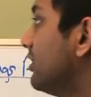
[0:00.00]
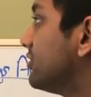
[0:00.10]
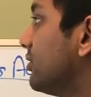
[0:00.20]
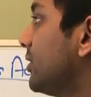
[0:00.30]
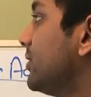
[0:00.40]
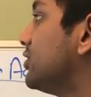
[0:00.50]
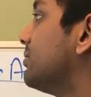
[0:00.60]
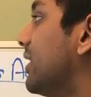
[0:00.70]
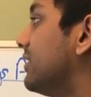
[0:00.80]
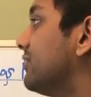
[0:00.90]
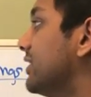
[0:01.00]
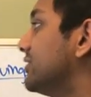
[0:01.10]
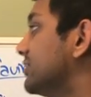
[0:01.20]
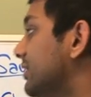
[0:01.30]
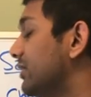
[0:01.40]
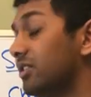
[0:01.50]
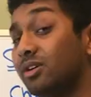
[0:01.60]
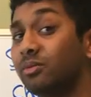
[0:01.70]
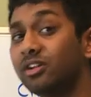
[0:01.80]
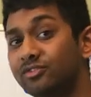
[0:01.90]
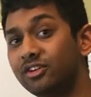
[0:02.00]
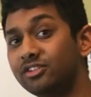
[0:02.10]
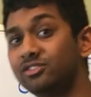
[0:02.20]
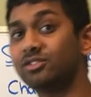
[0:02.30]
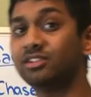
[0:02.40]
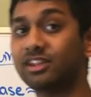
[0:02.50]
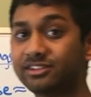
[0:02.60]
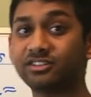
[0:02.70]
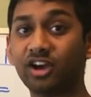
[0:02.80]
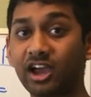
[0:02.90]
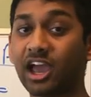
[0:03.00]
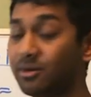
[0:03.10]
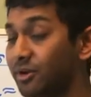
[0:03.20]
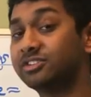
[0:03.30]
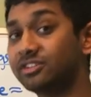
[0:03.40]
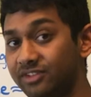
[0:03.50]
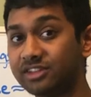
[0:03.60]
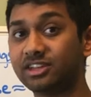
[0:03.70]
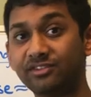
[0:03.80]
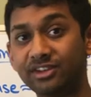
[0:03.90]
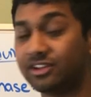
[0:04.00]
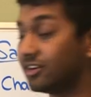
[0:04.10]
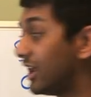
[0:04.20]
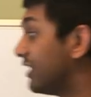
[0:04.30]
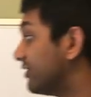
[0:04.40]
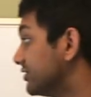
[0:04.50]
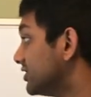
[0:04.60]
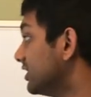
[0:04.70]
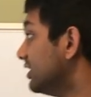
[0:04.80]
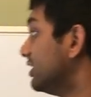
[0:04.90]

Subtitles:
So what do we do about inflation? Well, first, let's just talk how much it inflates every year on average.